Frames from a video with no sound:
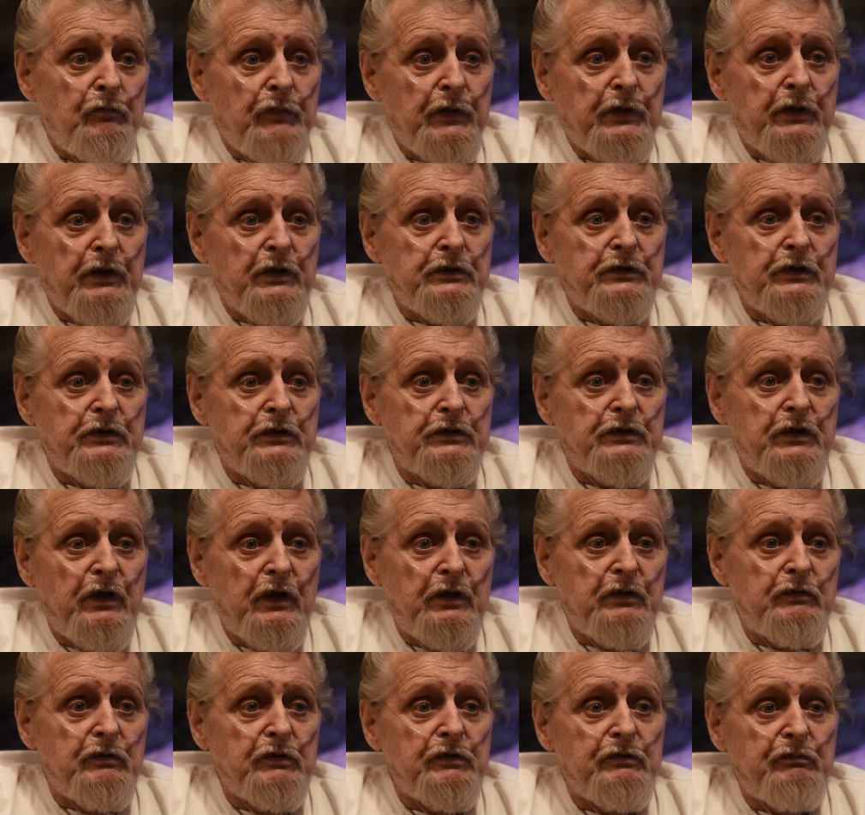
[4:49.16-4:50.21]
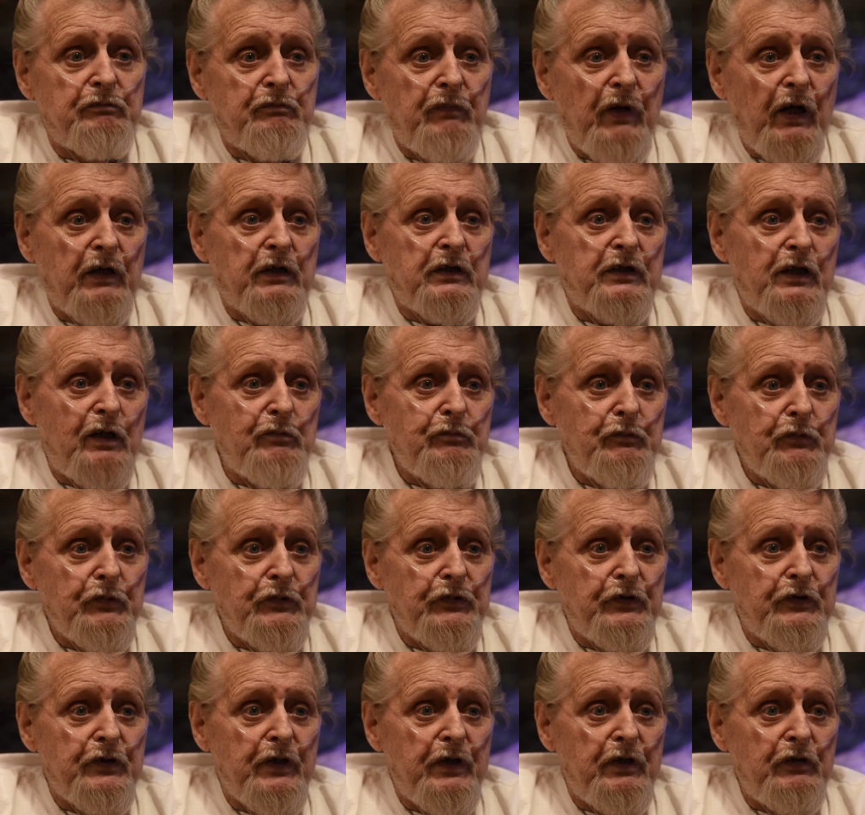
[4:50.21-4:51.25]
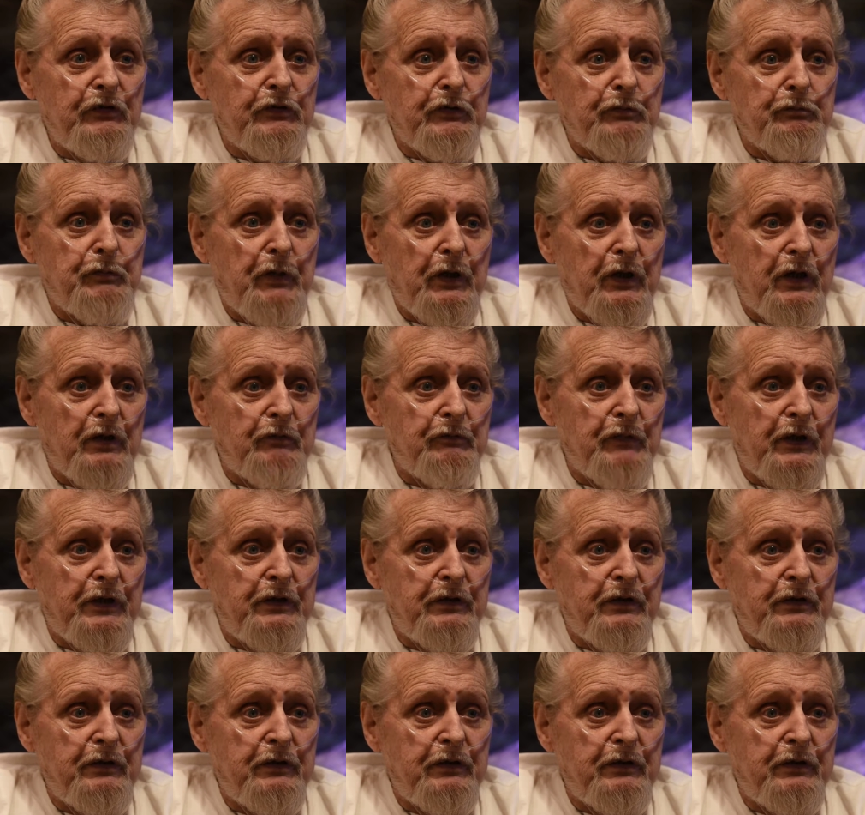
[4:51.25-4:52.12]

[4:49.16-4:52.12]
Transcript: Because this country's fucked up with their health department.